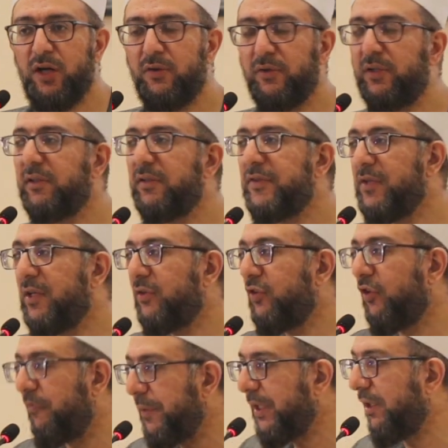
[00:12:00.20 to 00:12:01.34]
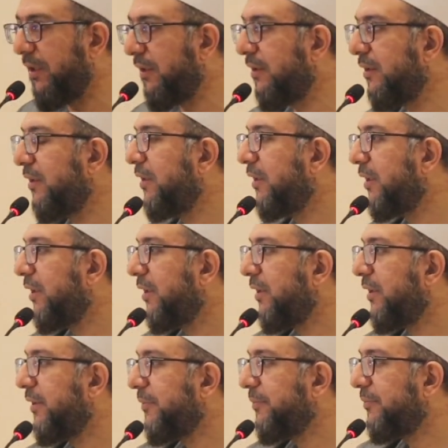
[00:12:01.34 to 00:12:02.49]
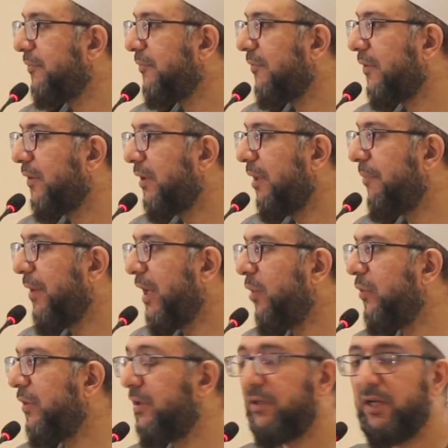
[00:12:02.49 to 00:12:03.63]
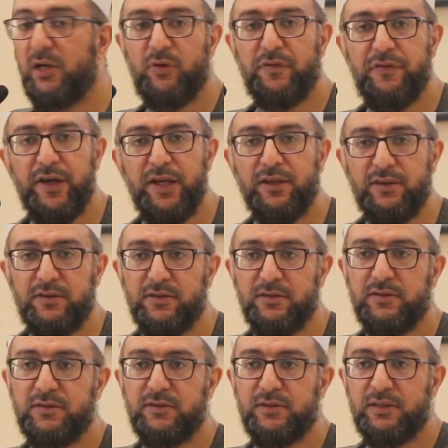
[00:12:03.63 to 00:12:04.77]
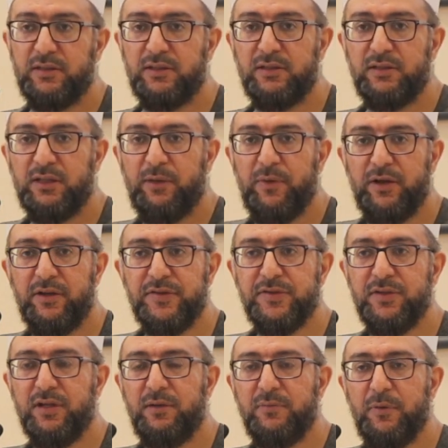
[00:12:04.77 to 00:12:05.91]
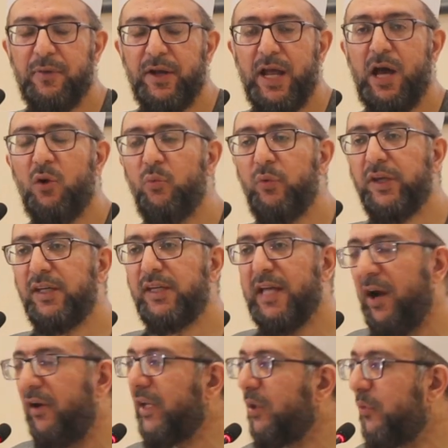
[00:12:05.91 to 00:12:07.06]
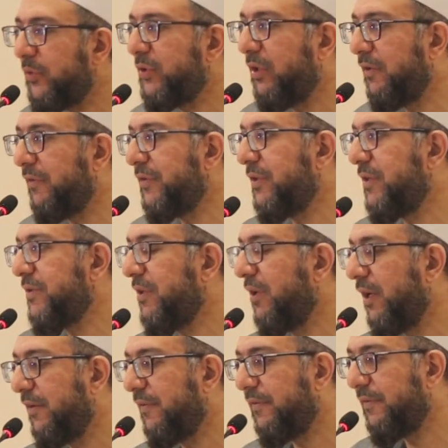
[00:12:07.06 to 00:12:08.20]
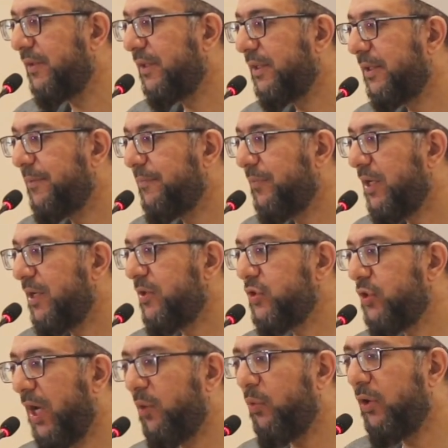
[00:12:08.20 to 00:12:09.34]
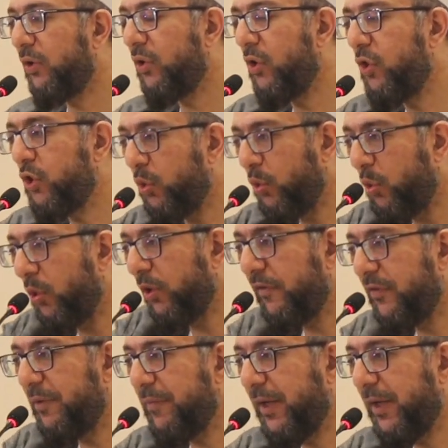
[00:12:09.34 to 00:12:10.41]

our sense of being, about our faith, about Islam, about how we carry ourselves in this life. So I won't go through all of them